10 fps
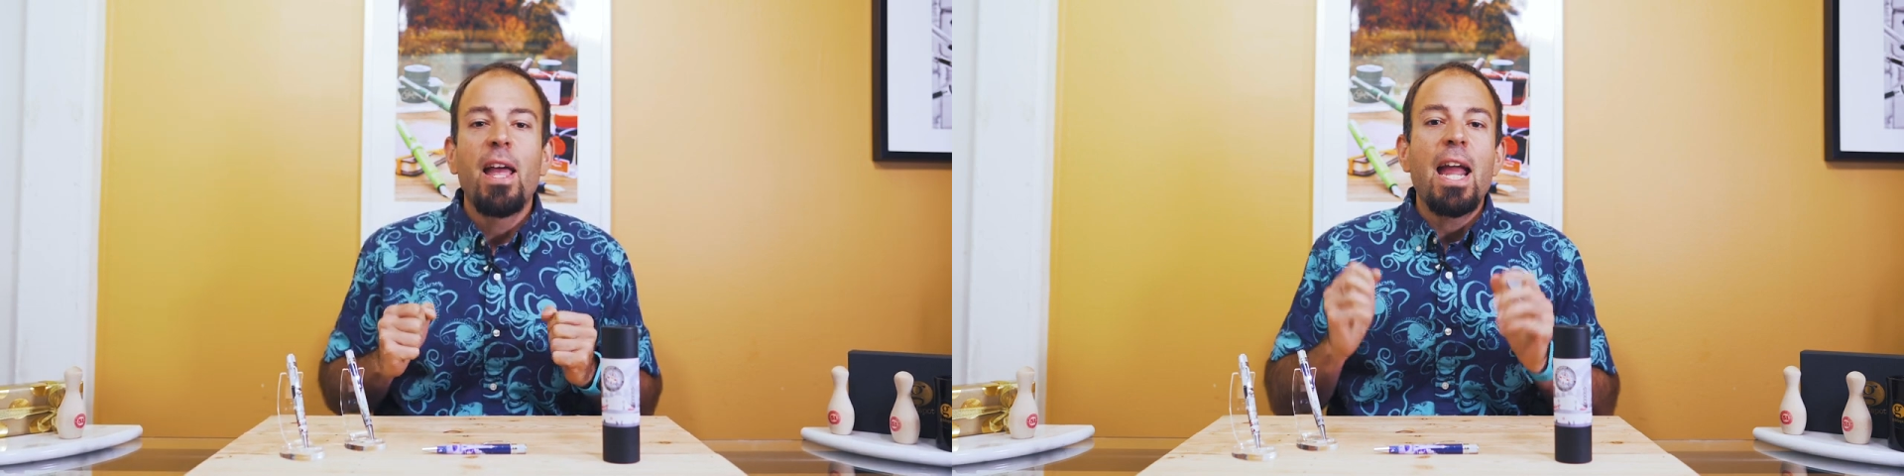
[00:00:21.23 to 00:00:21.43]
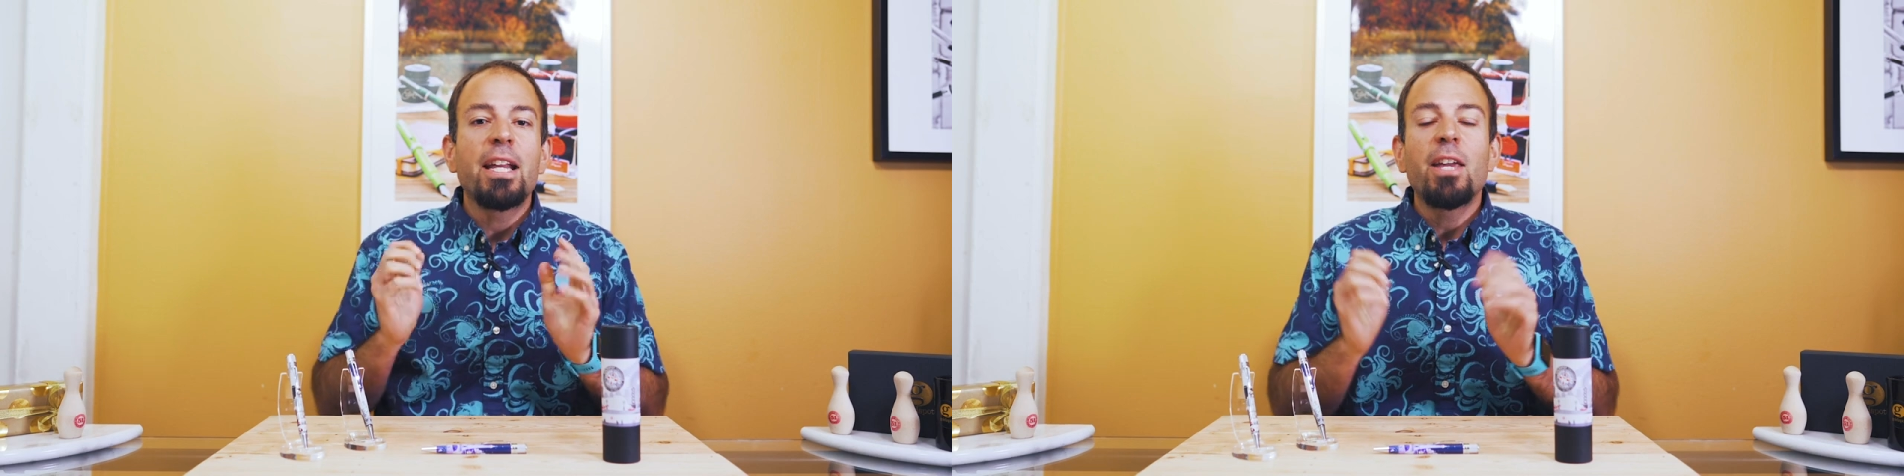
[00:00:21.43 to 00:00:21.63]

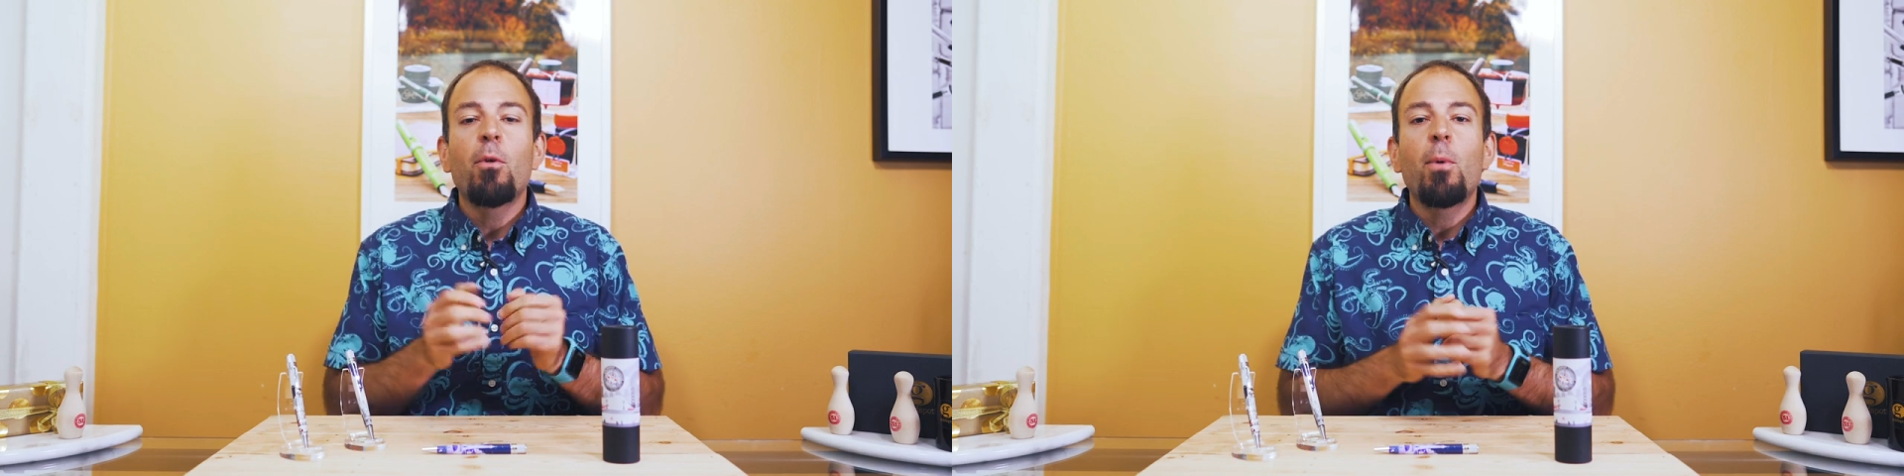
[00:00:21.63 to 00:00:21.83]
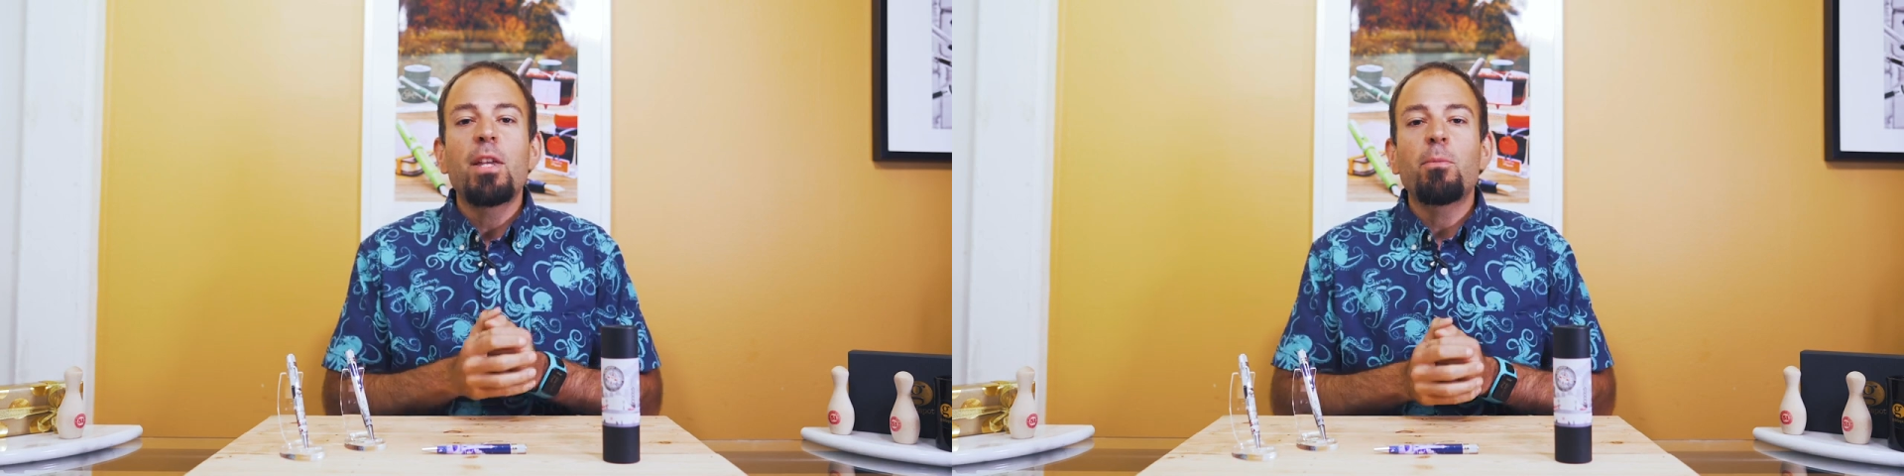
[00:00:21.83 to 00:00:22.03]
and
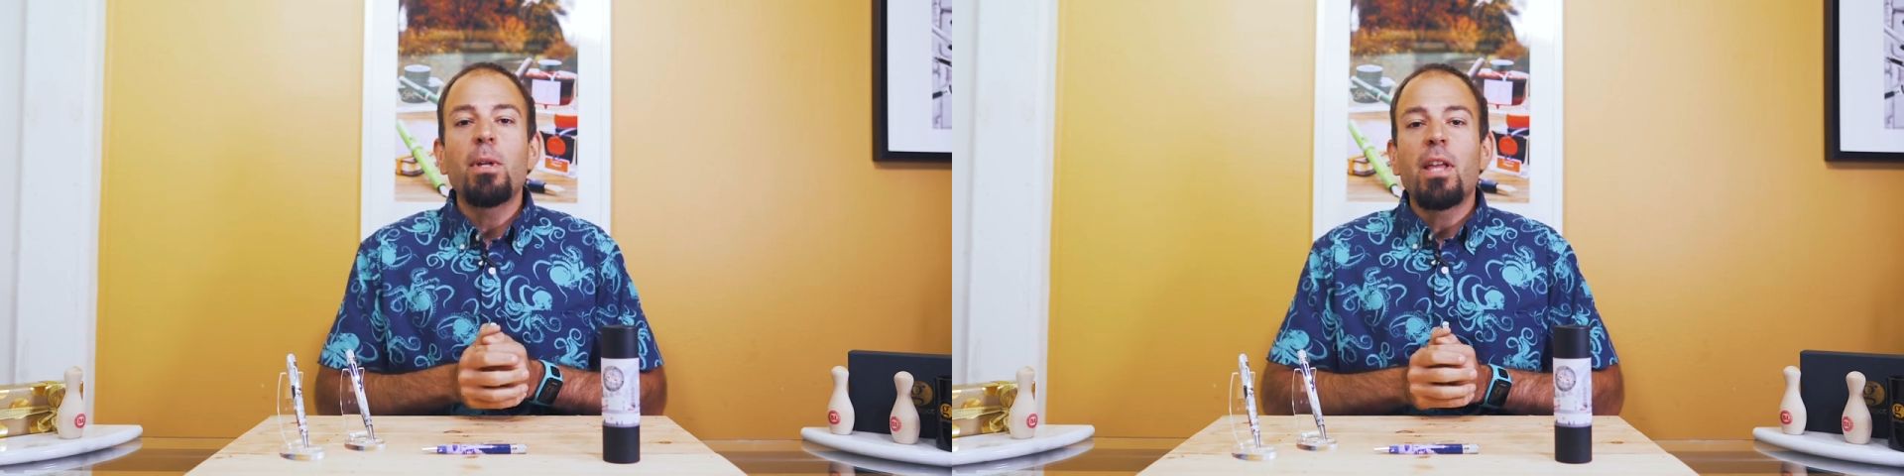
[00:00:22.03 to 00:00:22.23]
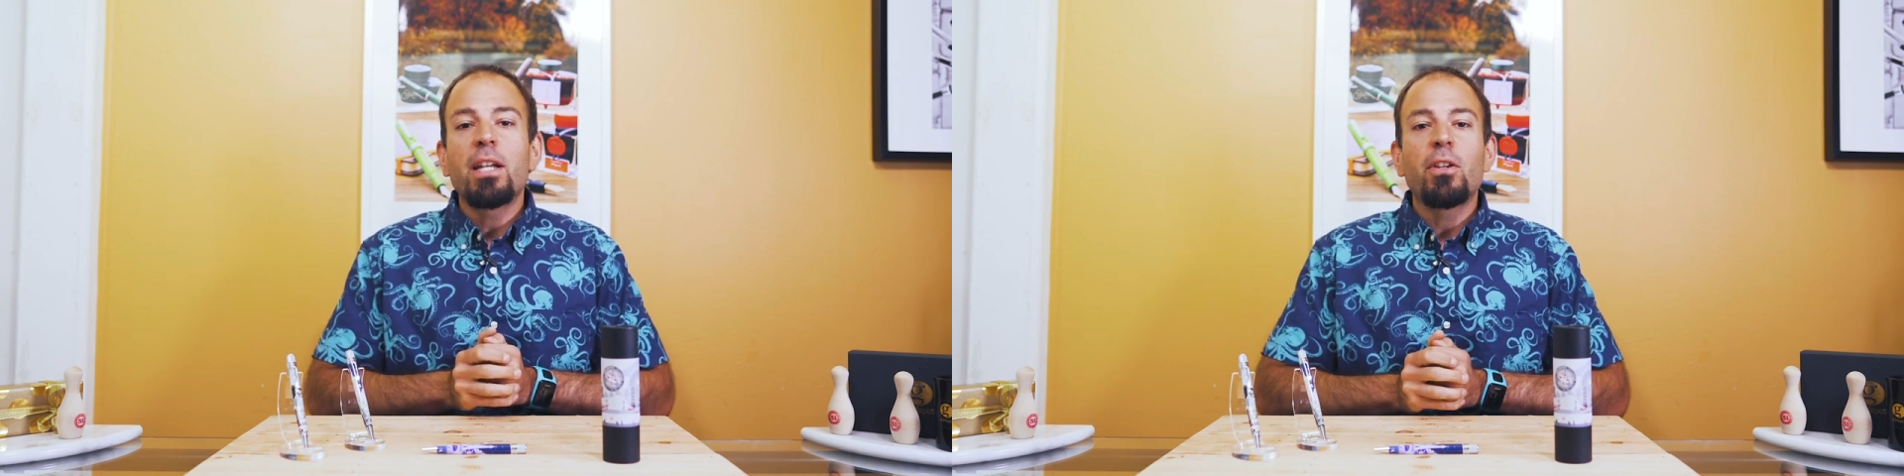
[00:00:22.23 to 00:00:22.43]
giveaways we
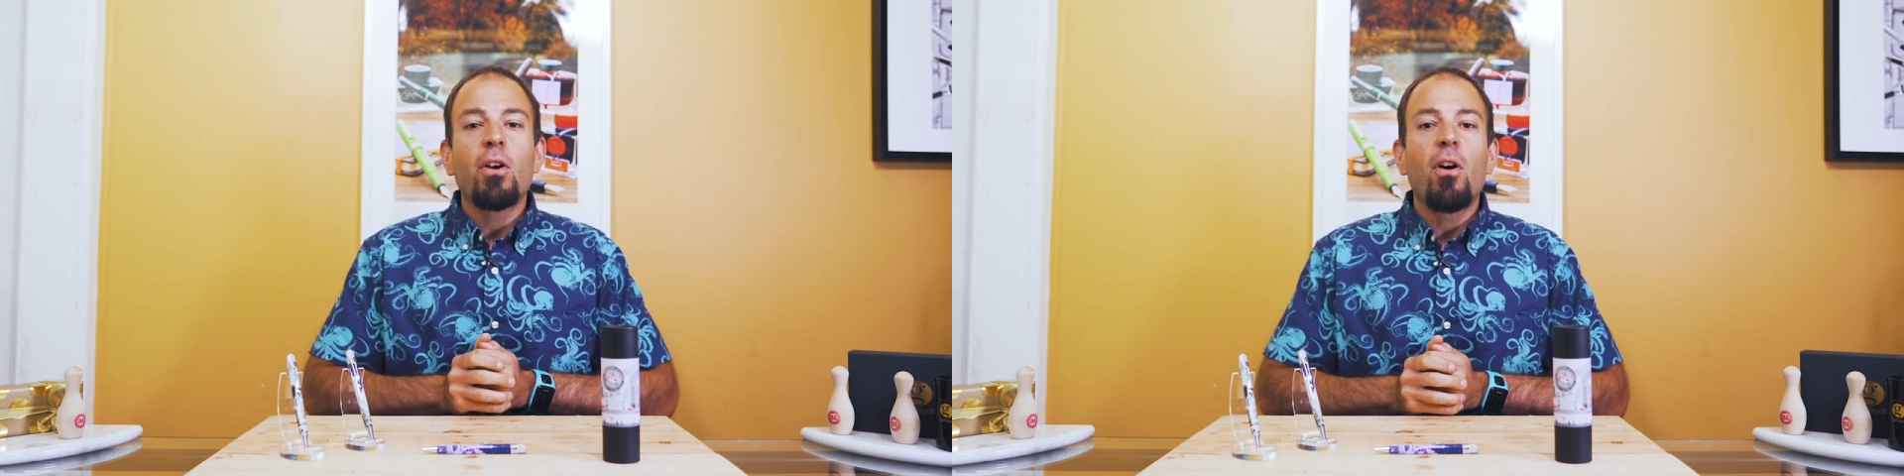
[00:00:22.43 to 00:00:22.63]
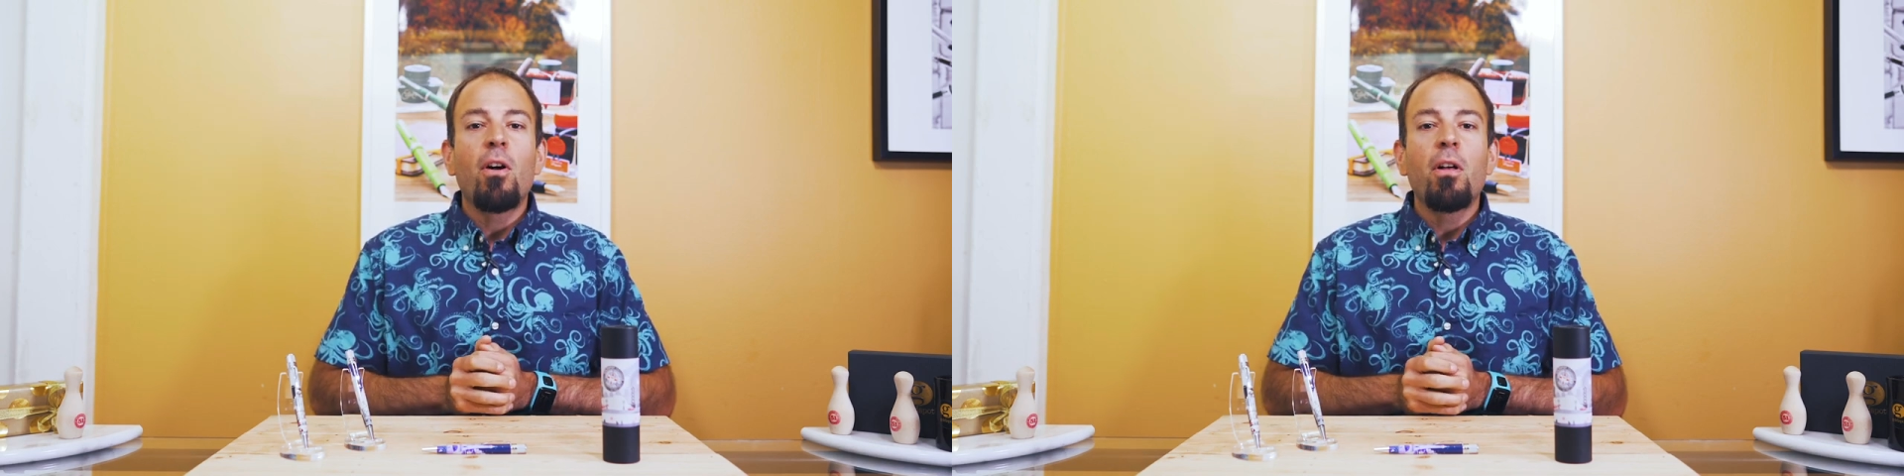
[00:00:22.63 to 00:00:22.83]
like to
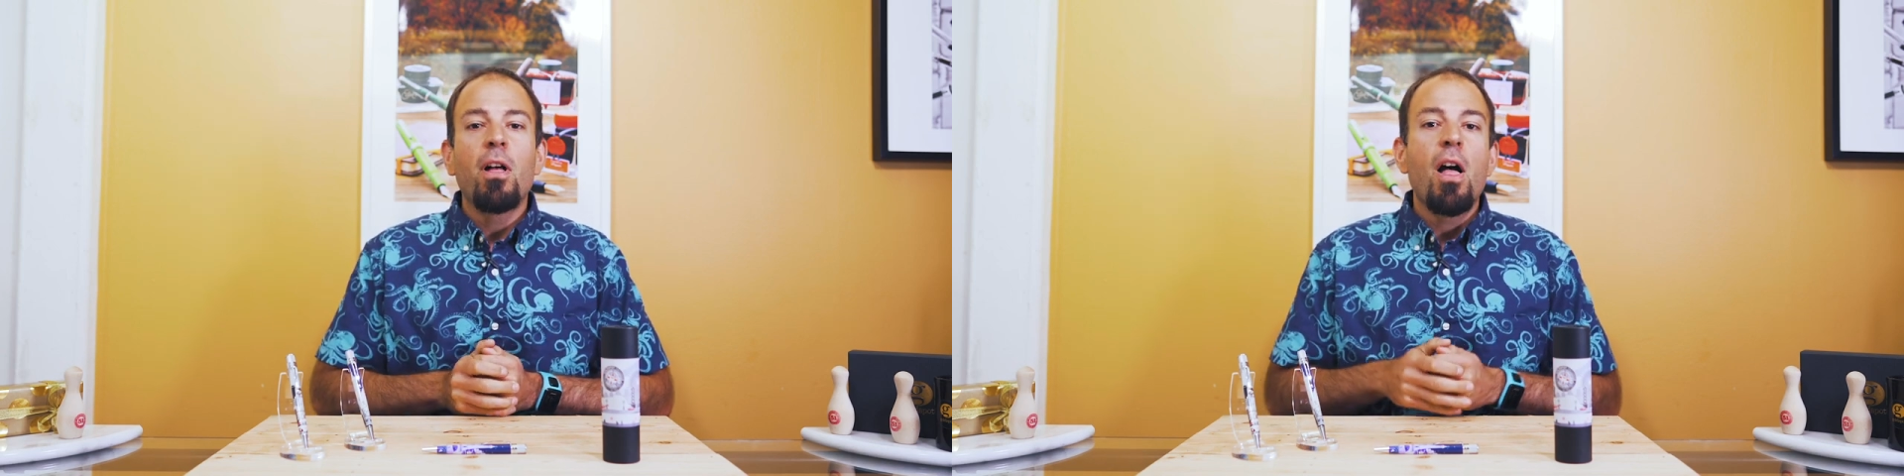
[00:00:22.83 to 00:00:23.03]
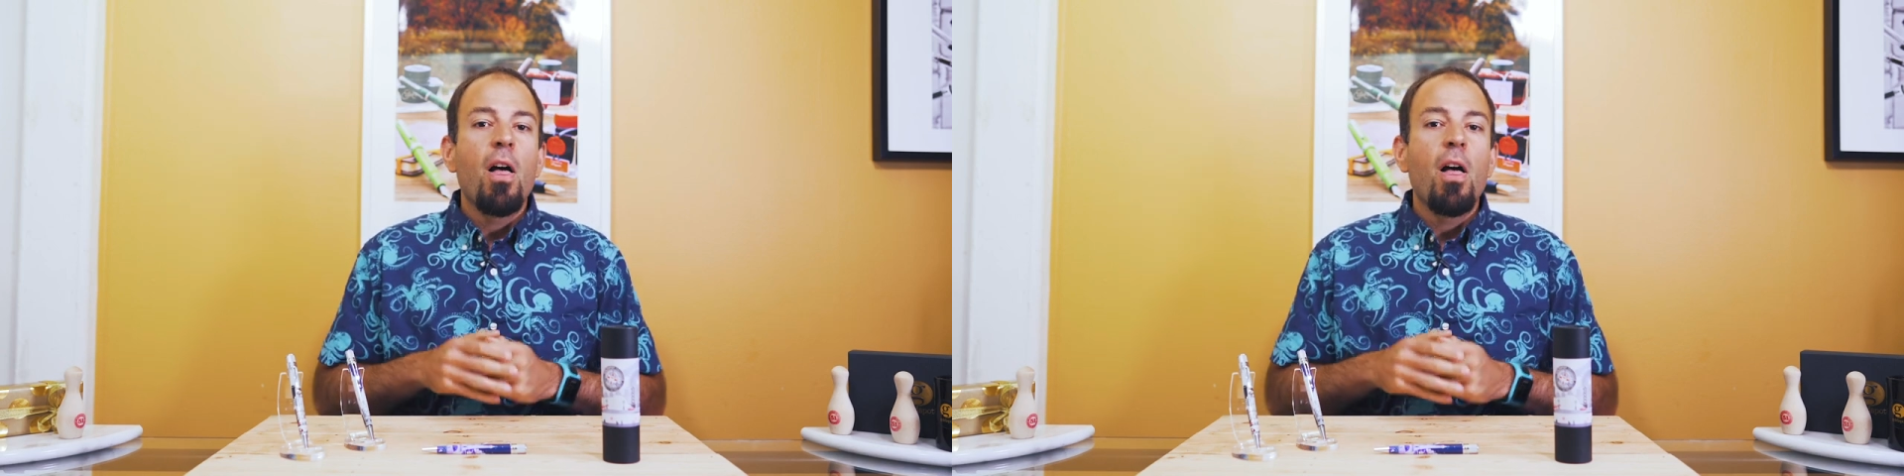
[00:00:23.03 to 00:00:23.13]
call